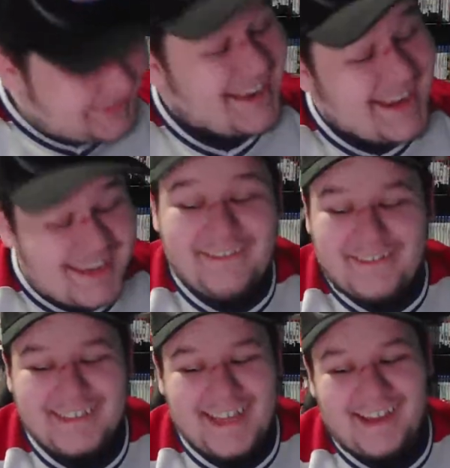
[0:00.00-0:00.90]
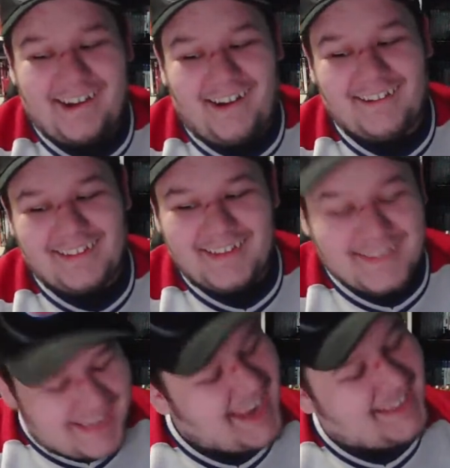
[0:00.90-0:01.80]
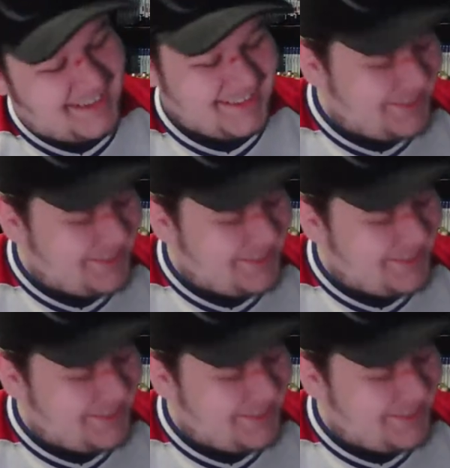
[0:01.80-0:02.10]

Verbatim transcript: did give us iCarly. You say he touched